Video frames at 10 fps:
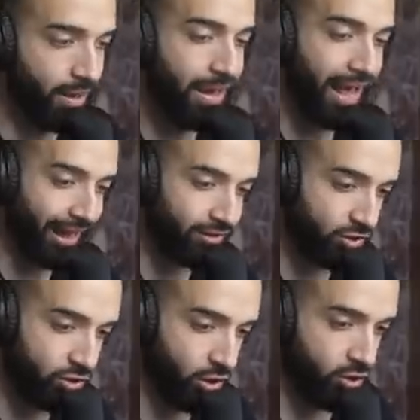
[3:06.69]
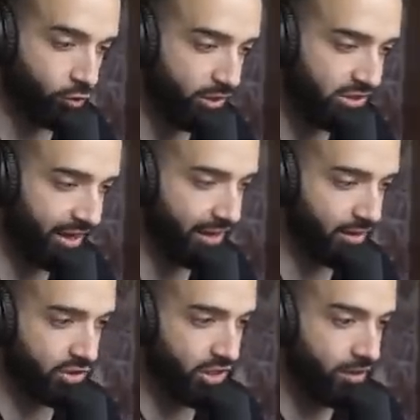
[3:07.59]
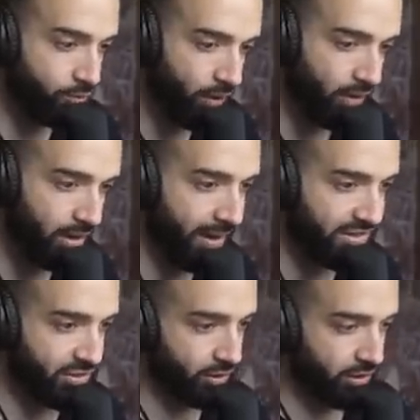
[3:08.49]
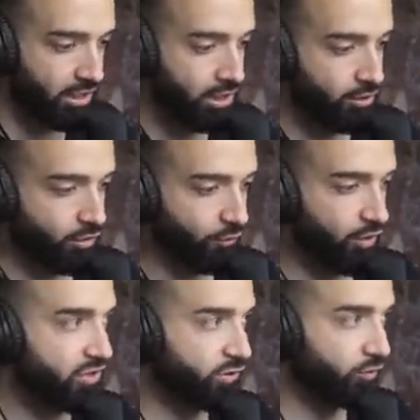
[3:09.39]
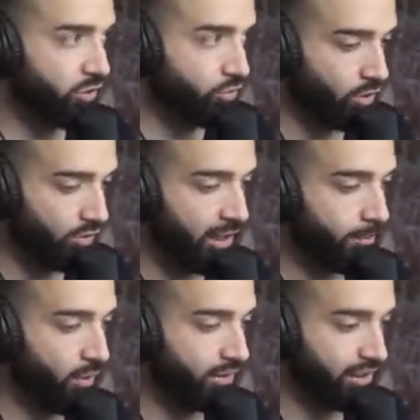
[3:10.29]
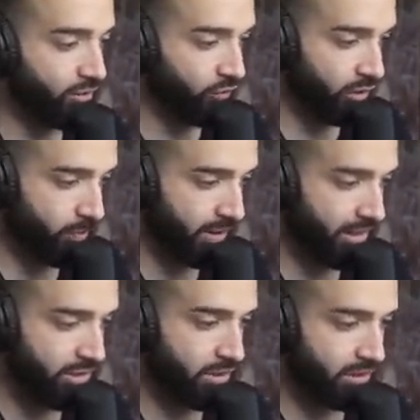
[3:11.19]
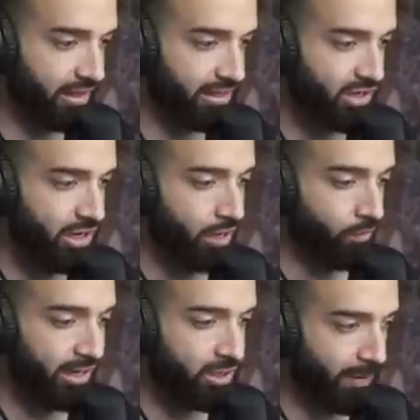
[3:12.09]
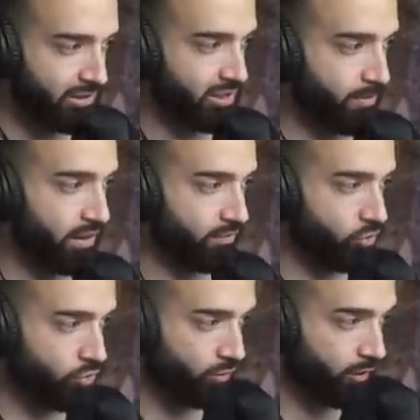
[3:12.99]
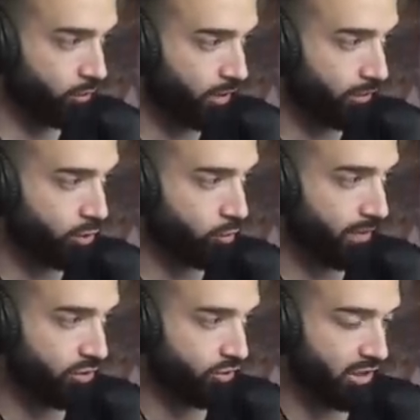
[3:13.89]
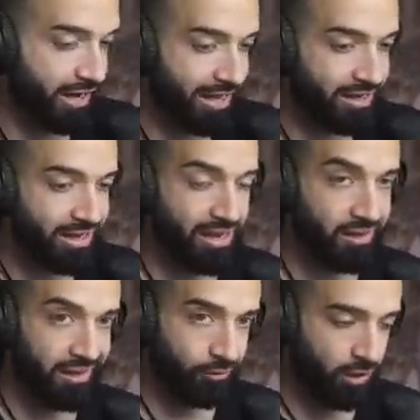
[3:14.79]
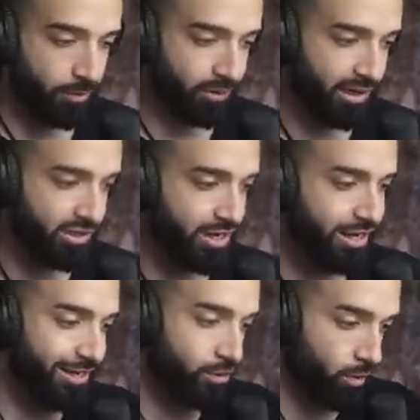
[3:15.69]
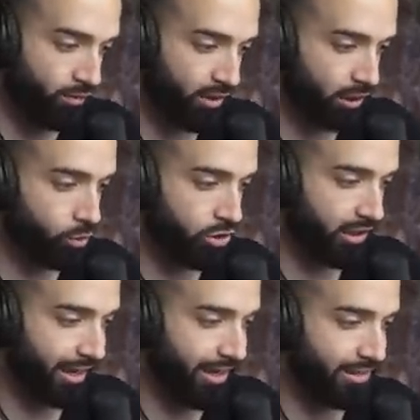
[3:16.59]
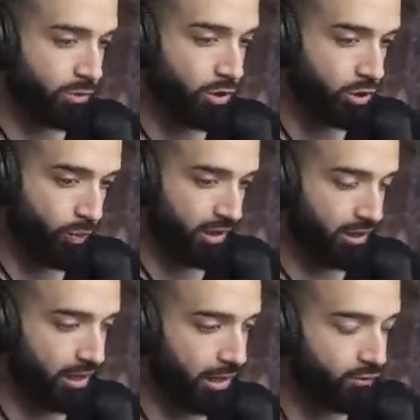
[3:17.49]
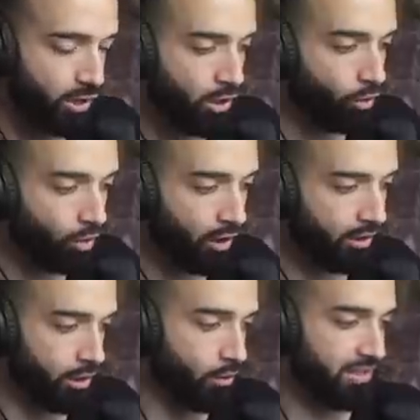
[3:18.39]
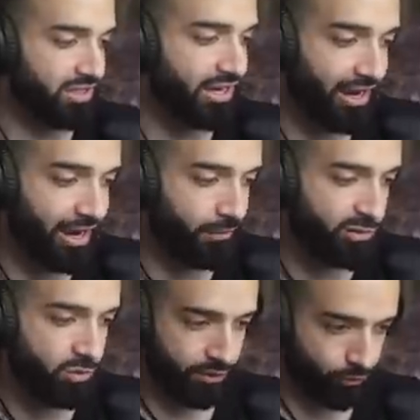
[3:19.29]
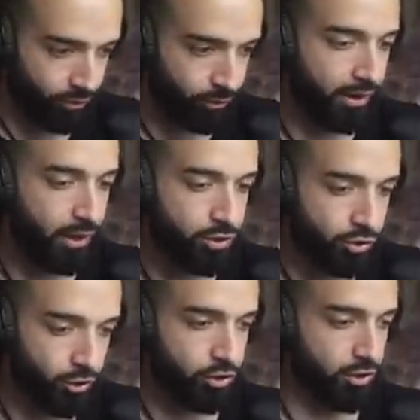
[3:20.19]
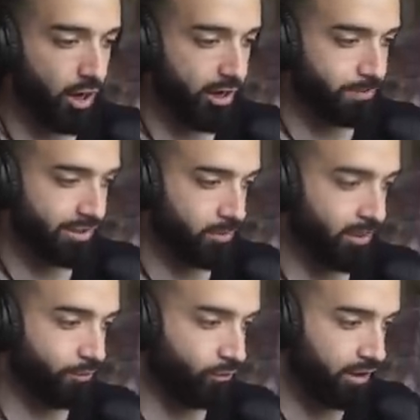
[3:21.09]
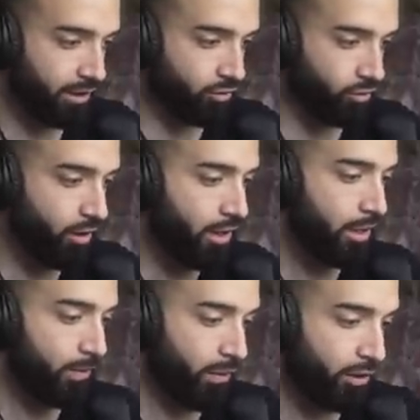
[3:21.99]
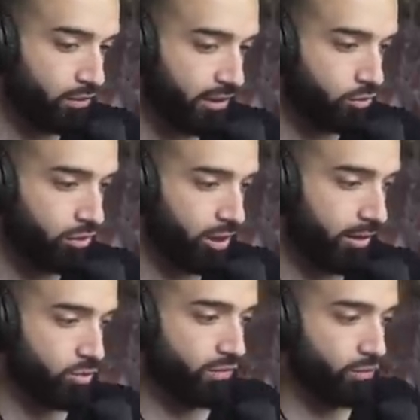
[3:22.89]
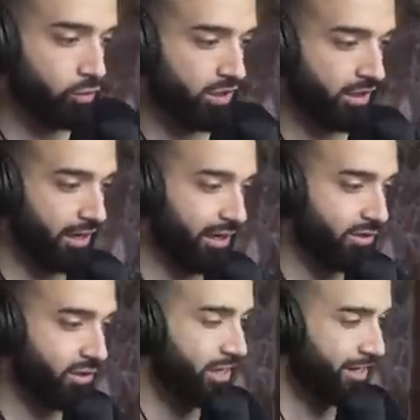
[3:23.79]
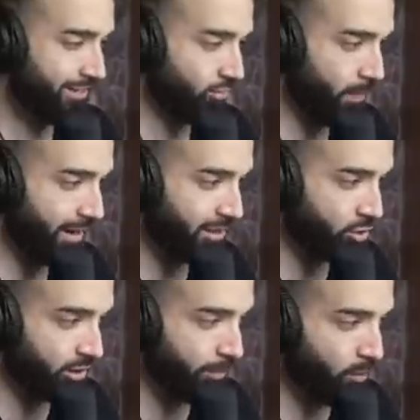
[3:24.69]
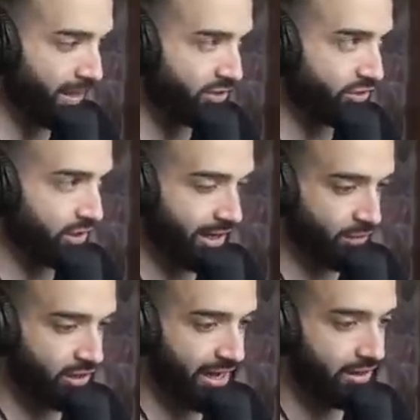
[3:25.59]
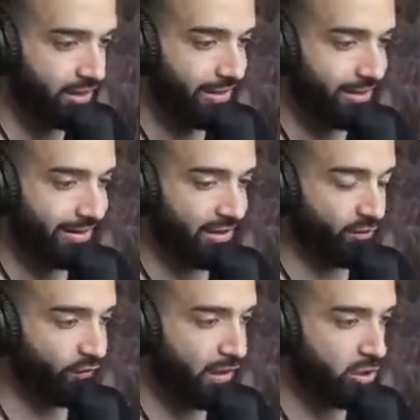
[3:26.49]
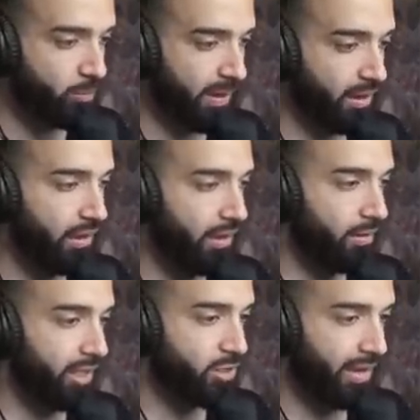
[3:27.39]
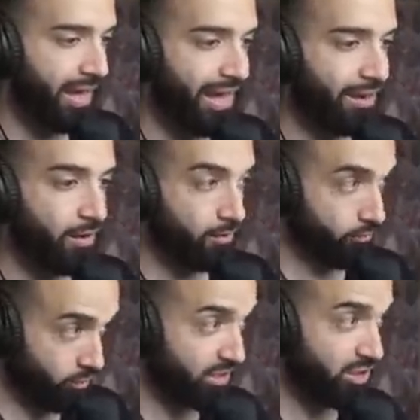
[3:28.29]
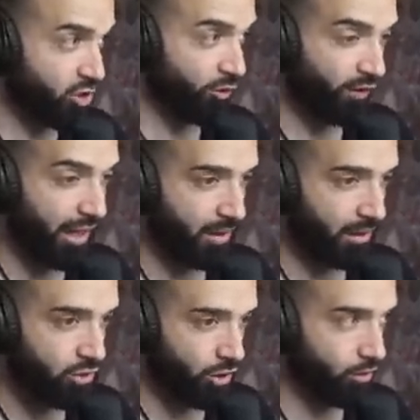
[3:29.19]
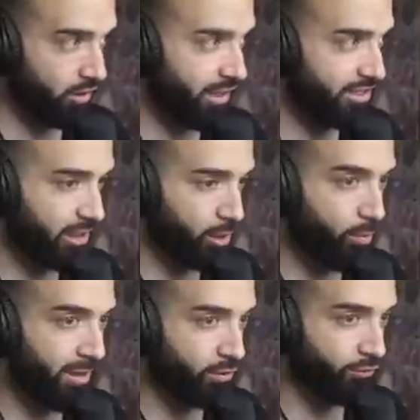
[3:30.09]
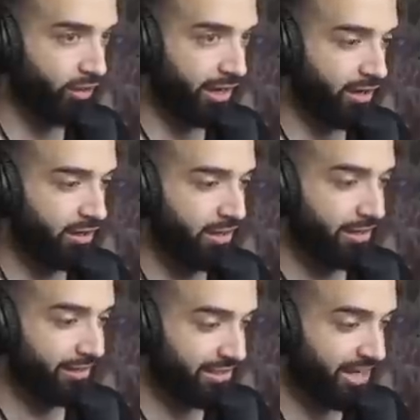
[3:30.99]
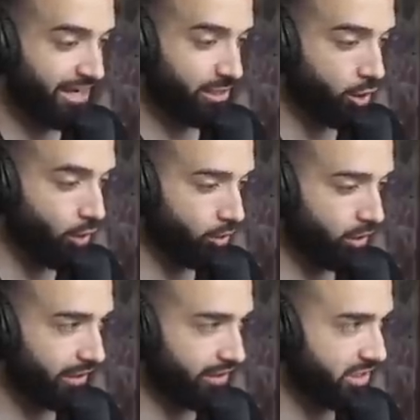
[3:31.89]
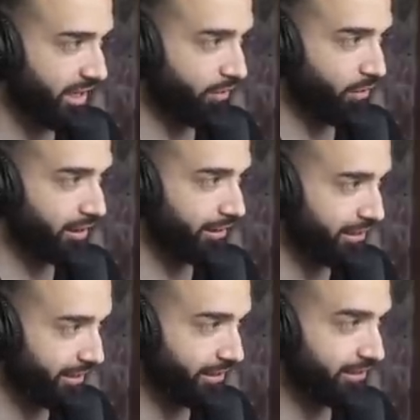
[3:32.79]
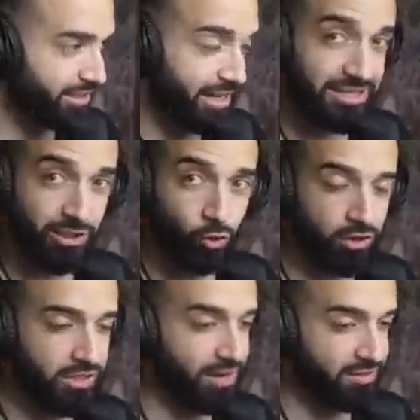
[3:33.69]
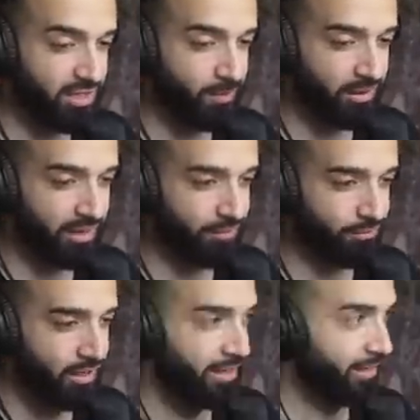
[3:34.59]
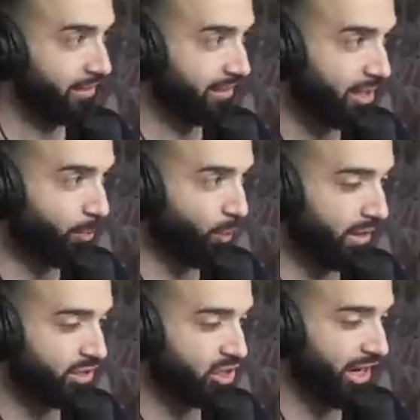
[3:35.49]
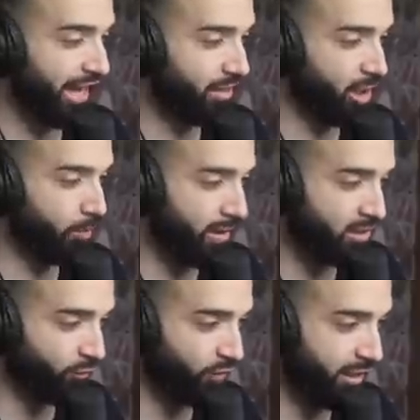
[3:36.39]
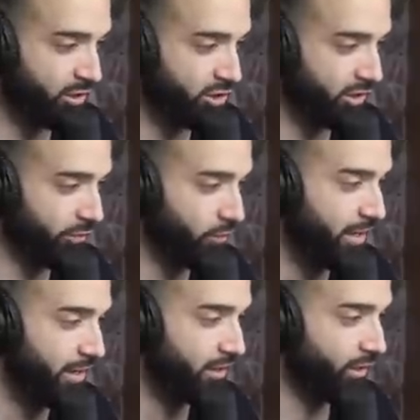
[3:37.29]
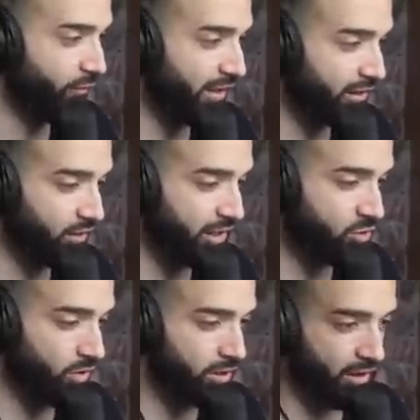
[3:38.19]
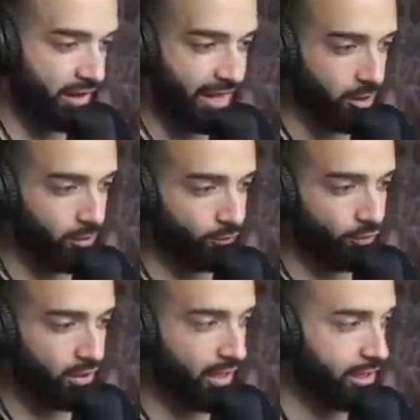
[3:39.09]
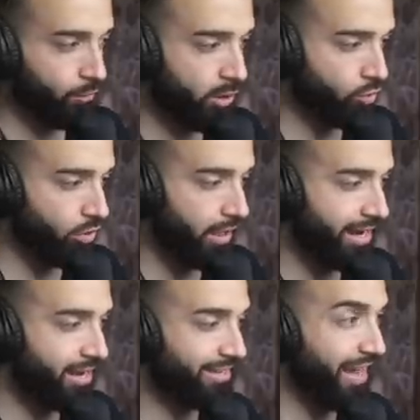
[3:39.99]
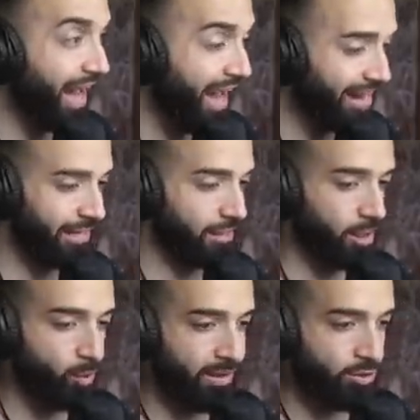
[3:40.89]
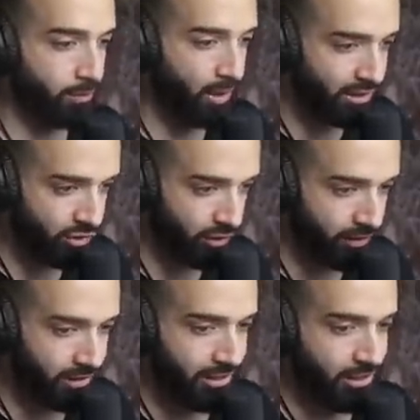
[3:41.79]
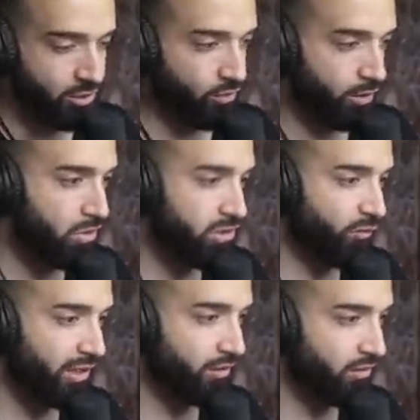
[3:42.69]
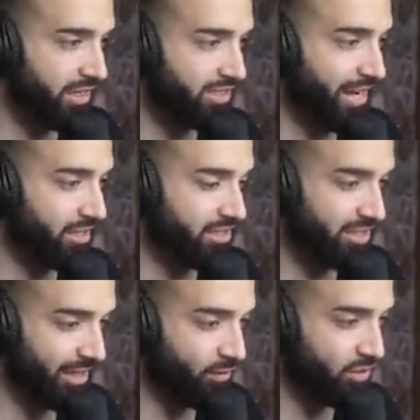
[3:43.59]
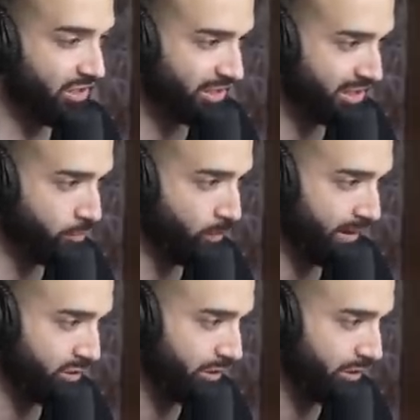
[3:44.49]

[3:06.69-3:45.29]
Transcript: and to search three scales very amazingly. So first things first, we go Geek Boy, tap the field spell. That's what it does. When it's special summon, all you have to do is reveal one ritual monster in your hand and you get infinite plus. So reveal Illusion of Chaos, which you also play a lot of. Or, you know, we had Sky Iris. We could we could search the Autos Pendulum Graph if we need to. But we don't need to here because we have Illusion of Chaos. So it makes it so the Libromancers are never dead. Now the field spell lets me add this is Trif Gaming. So you guys see Libromancer Fire. This guy's a goat. Look at this guy. What a like this guy's the coolest guy I've ever seen in my life. Geek Boy is chat. Libromancer Fire is Trif. The effect of this one, again, you reveal any ritual, and now you get to add any Libromancer monster. So we're gonna use the effect of this to add the level six Libromancer.